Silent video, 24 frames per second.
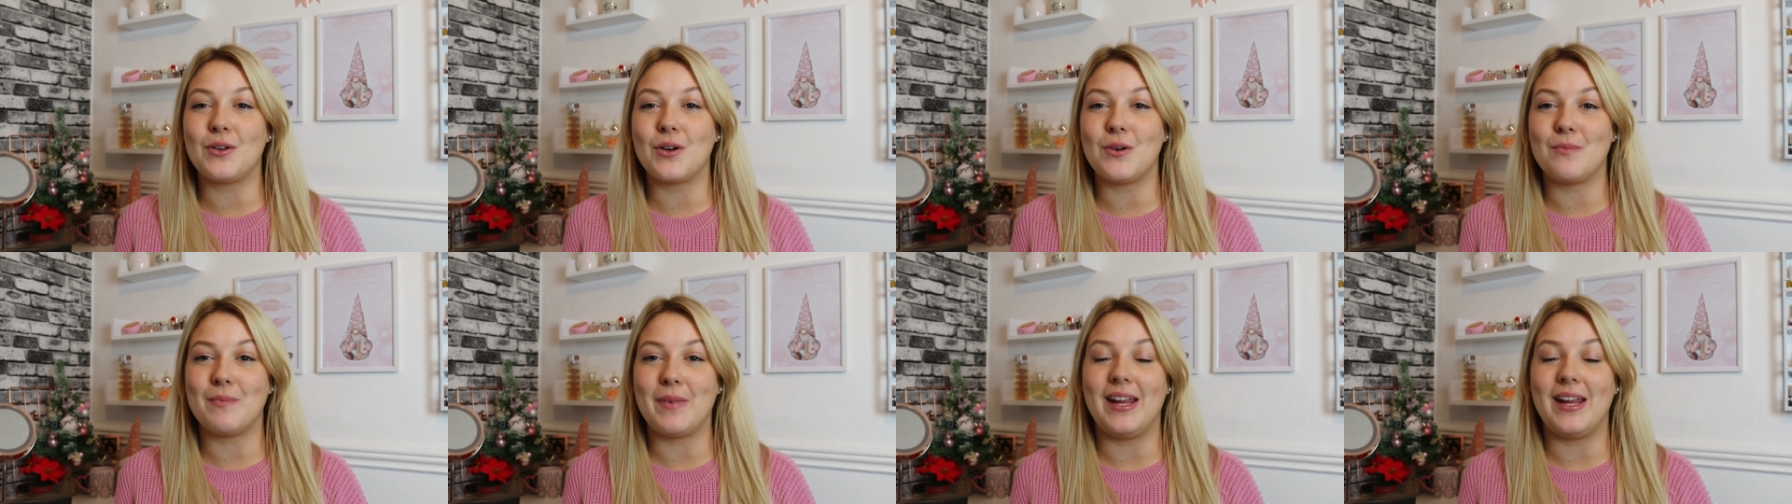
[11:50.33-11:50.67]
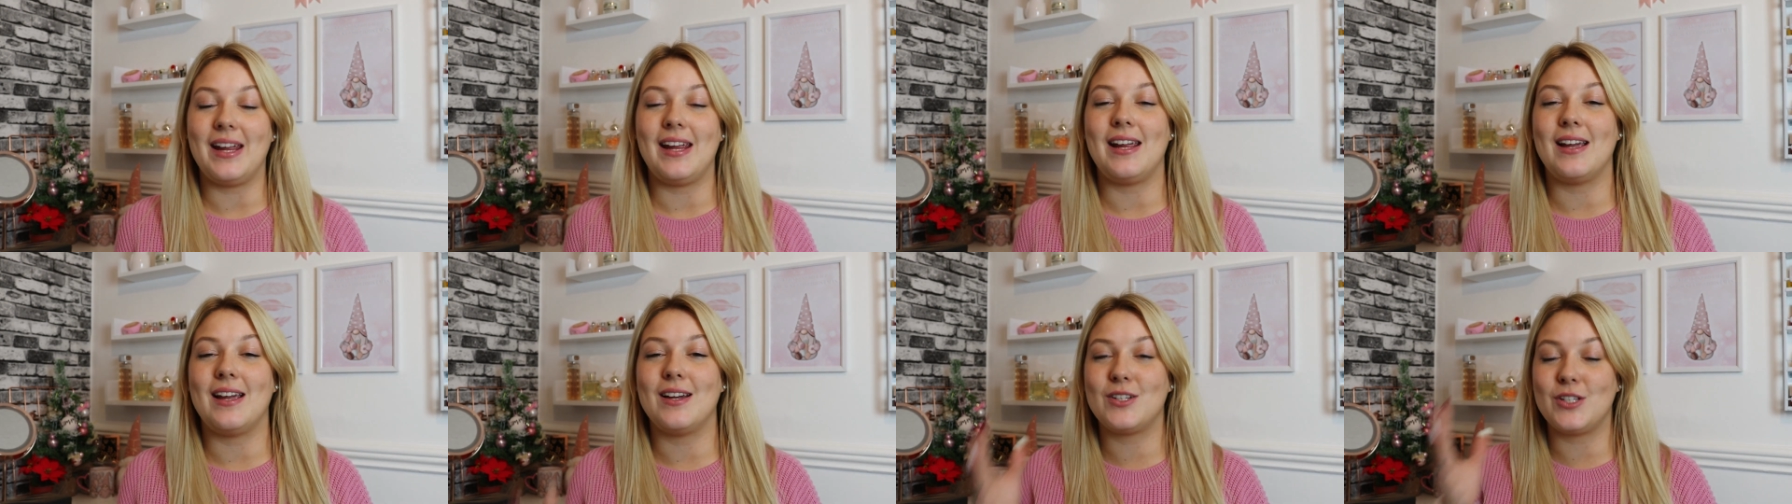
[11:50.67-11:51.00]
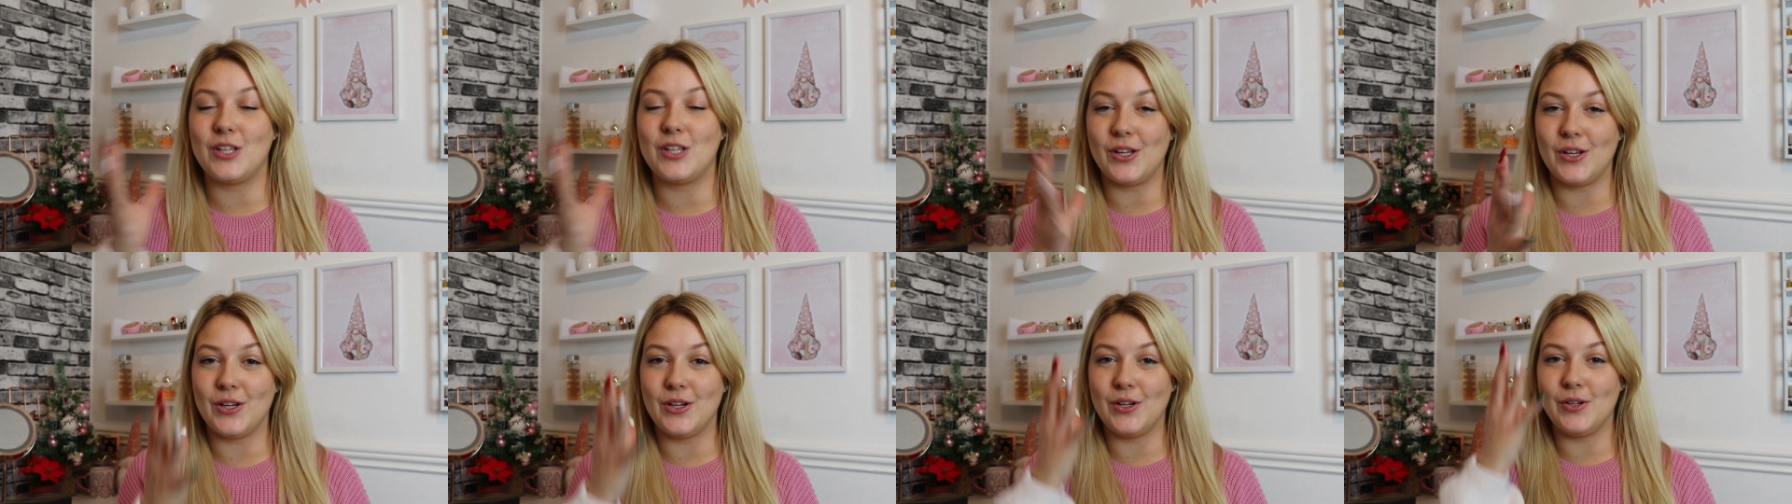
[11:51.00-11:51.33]
got me
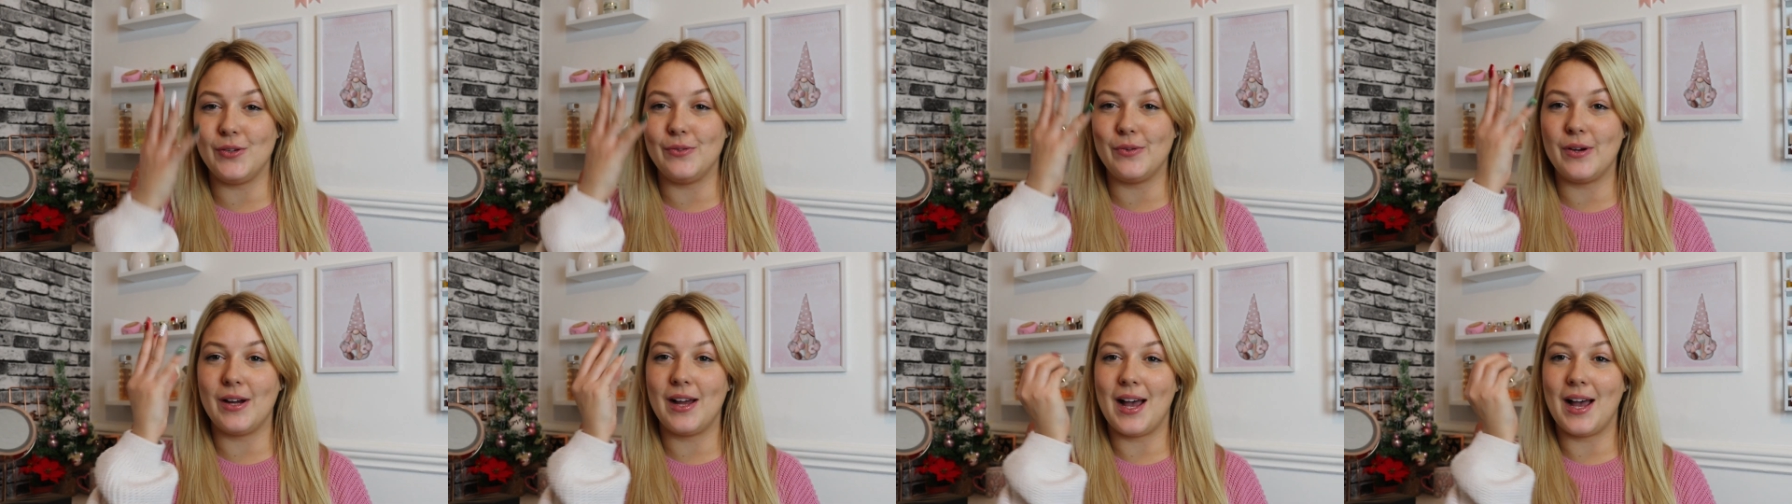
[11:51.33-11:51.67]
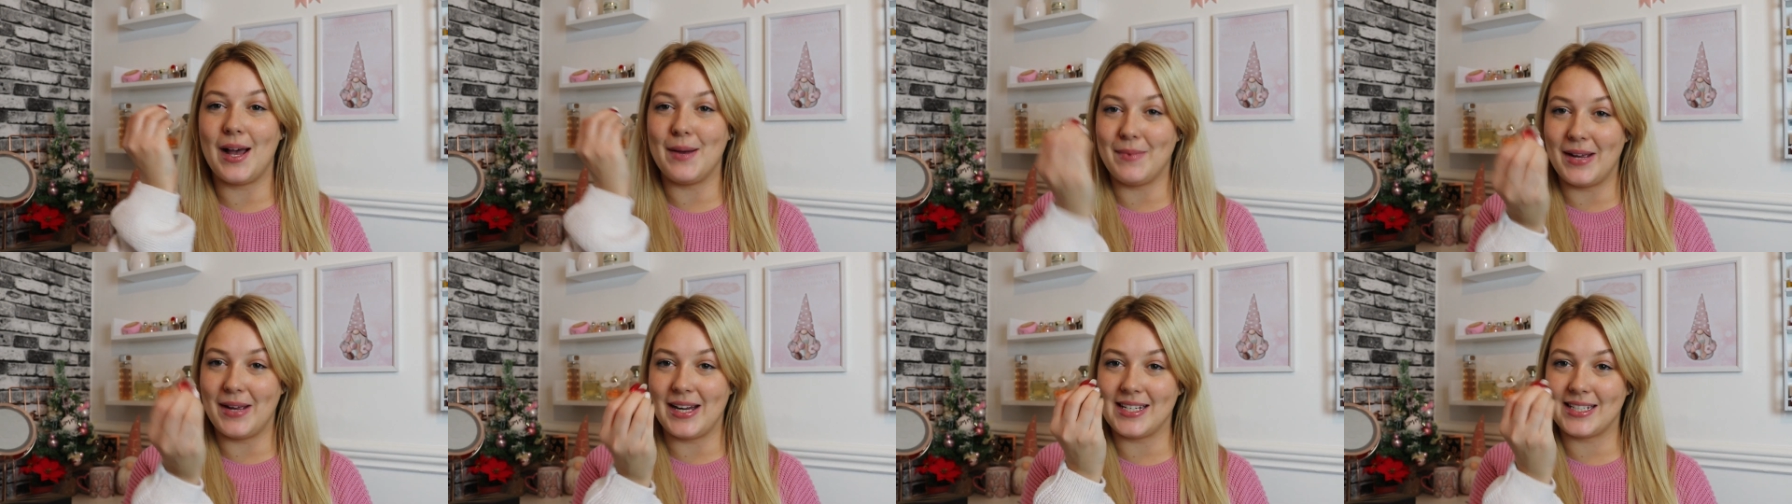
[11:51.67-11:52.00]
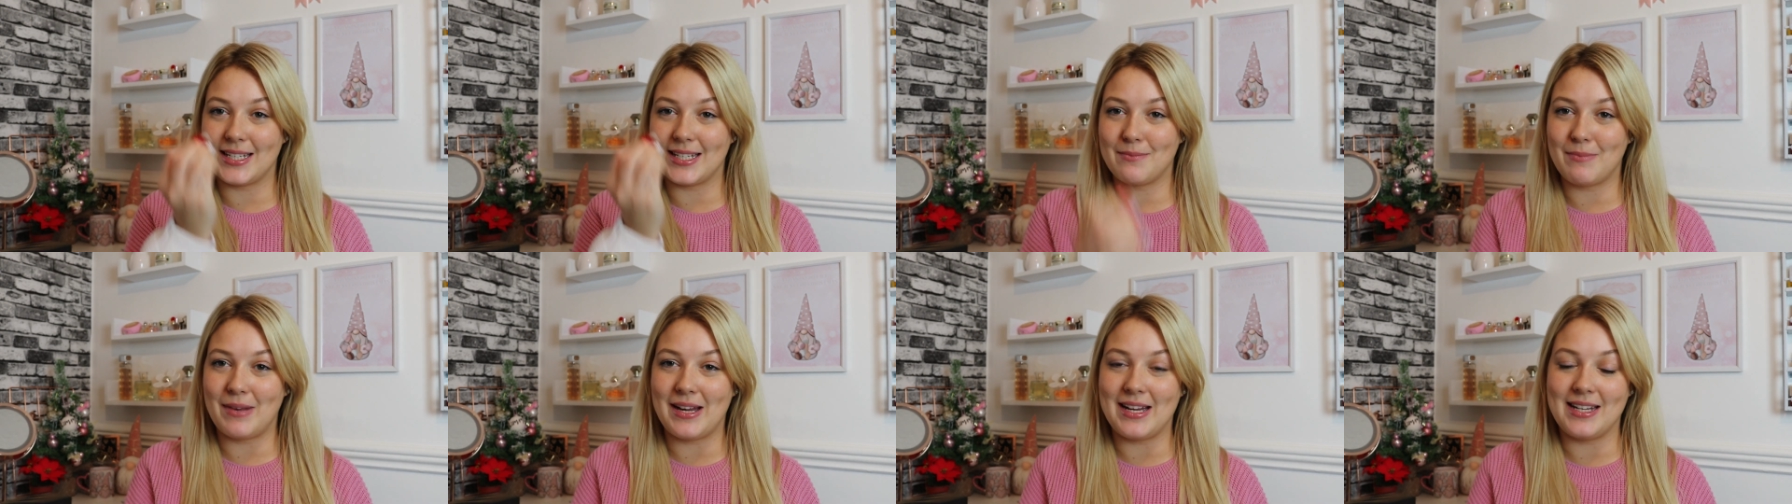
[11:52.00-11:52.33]
two
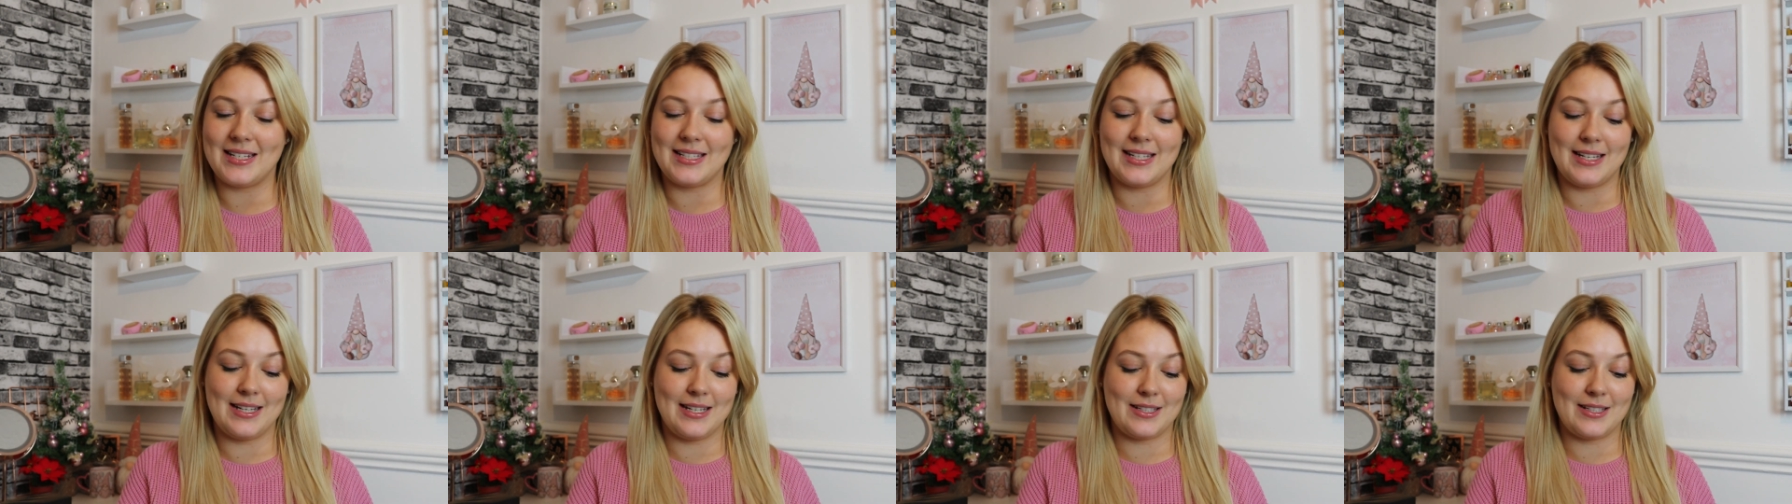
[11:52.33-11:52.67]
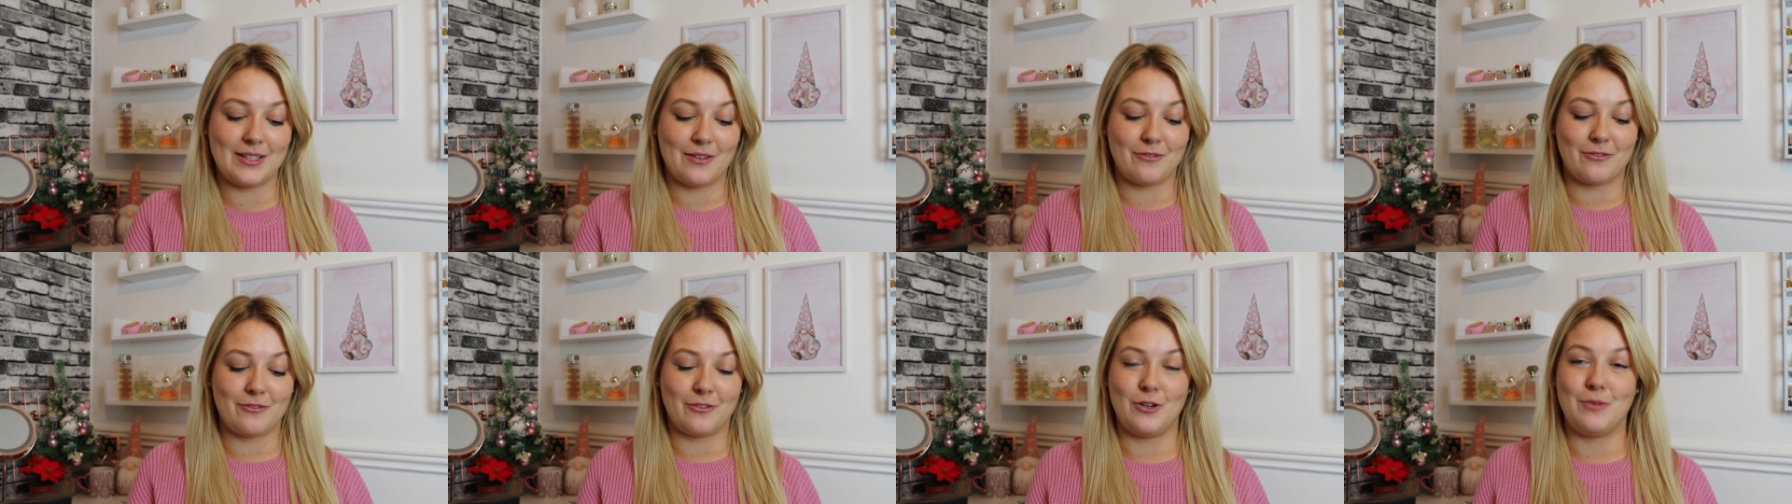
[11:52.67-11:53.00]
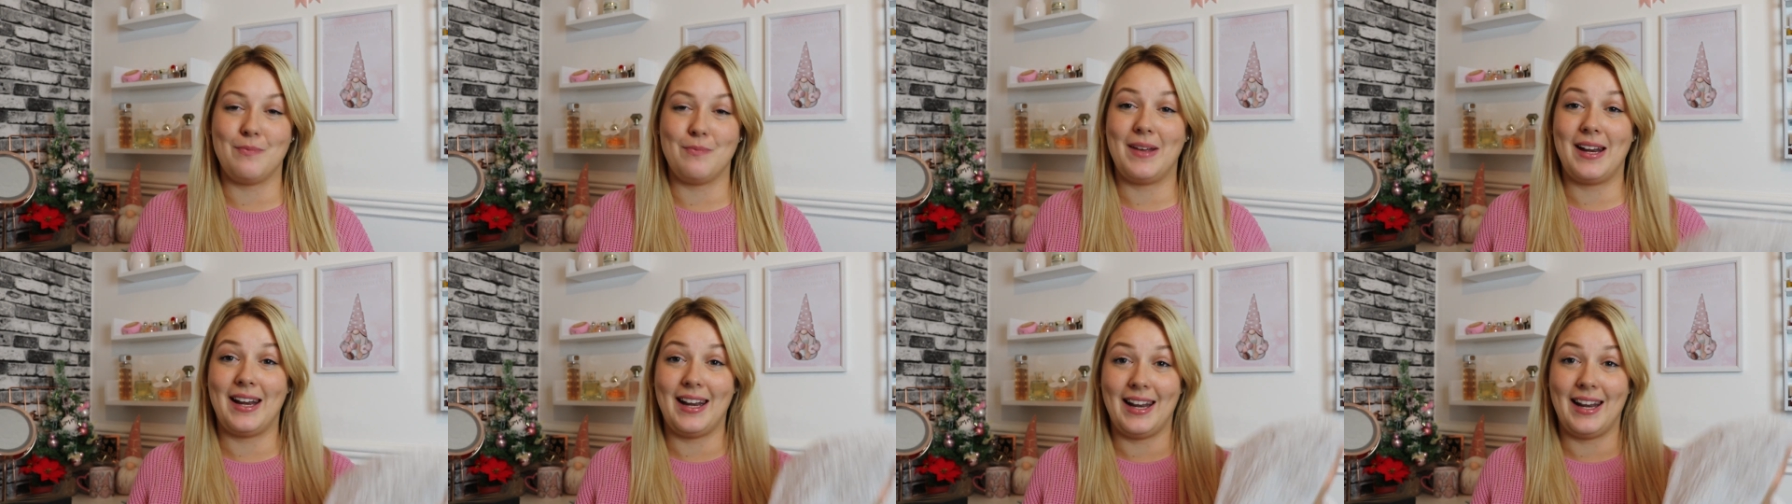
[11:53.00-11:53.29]
amazing pieces from